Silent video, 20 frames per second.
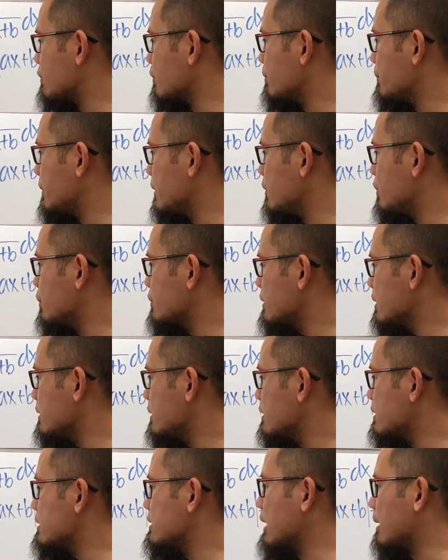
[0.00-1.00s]
be using
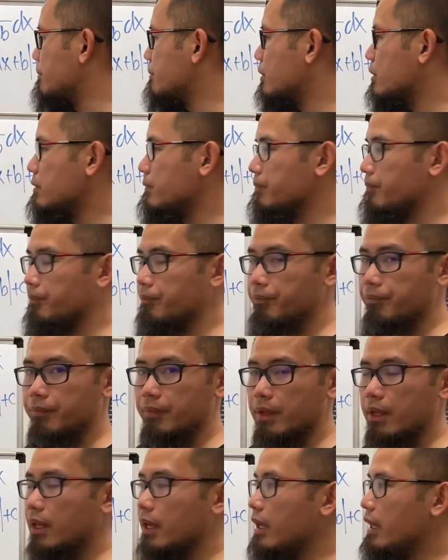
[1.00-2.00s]
this number
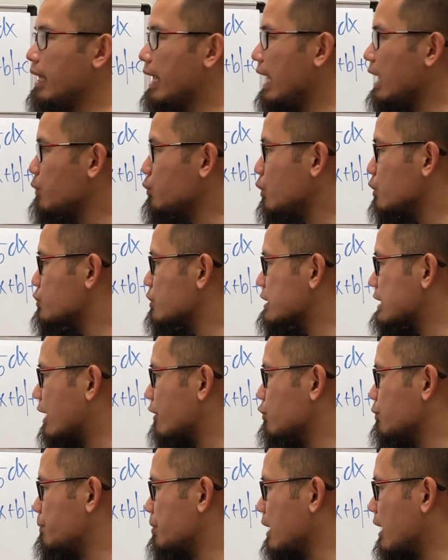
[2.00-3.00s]
and we'll just
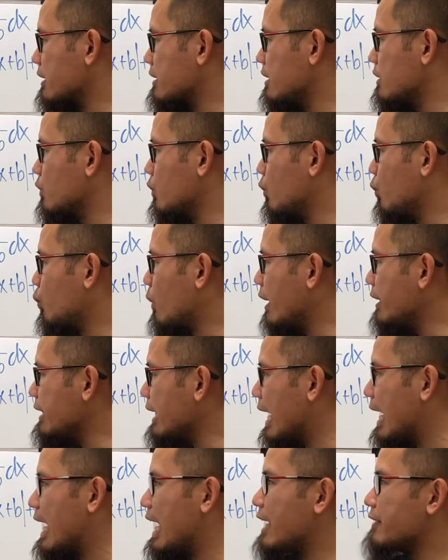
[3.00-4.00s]
have to plug in 1
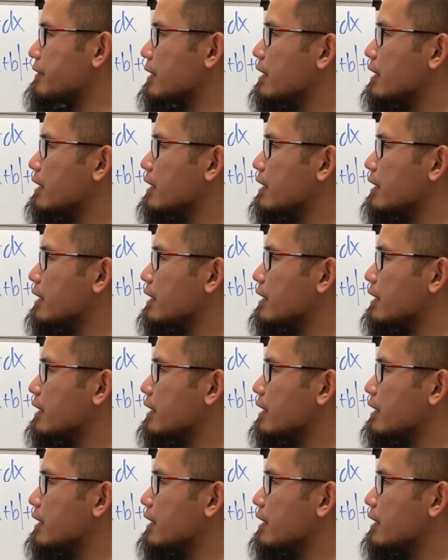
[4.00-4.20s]
half